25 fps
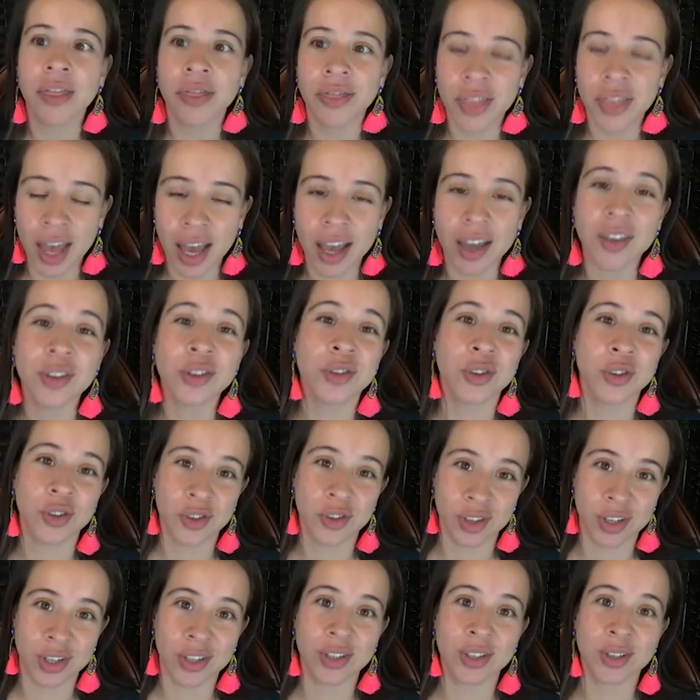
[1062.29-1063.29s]
that is your
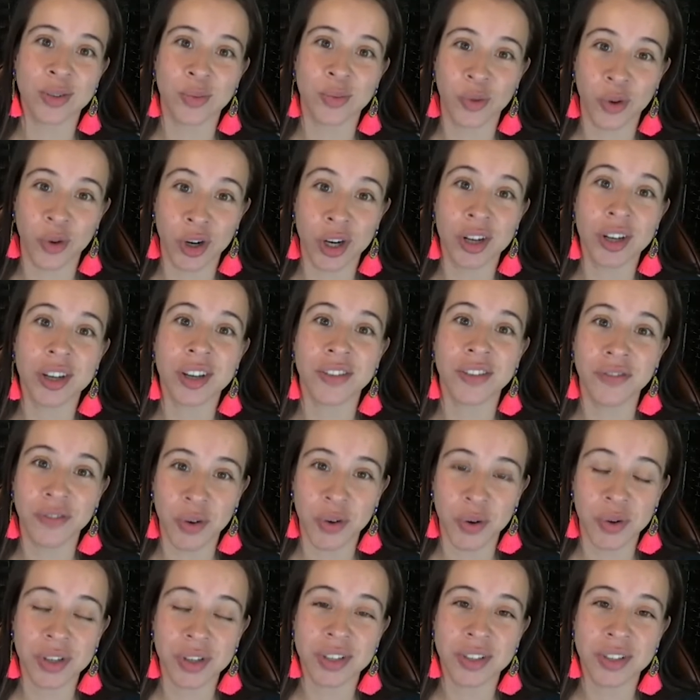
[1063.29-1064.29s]
thing to work and
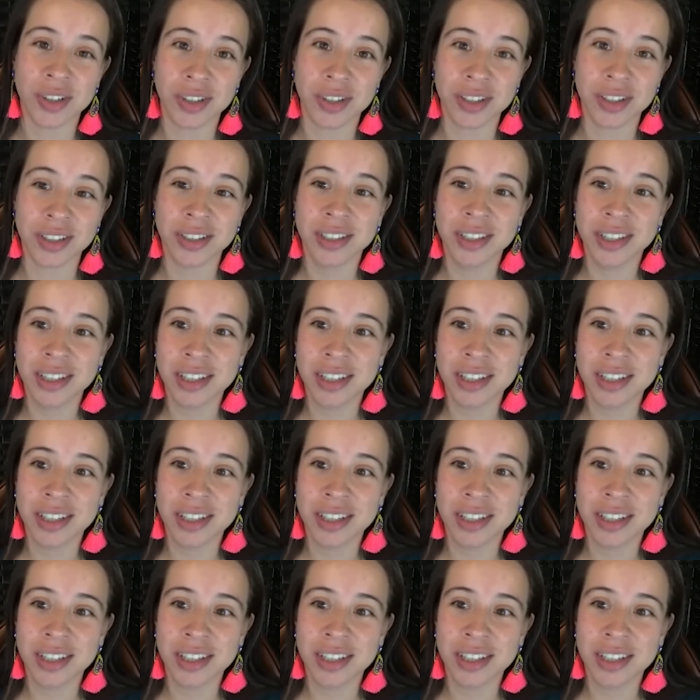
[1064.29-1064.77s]
focus on.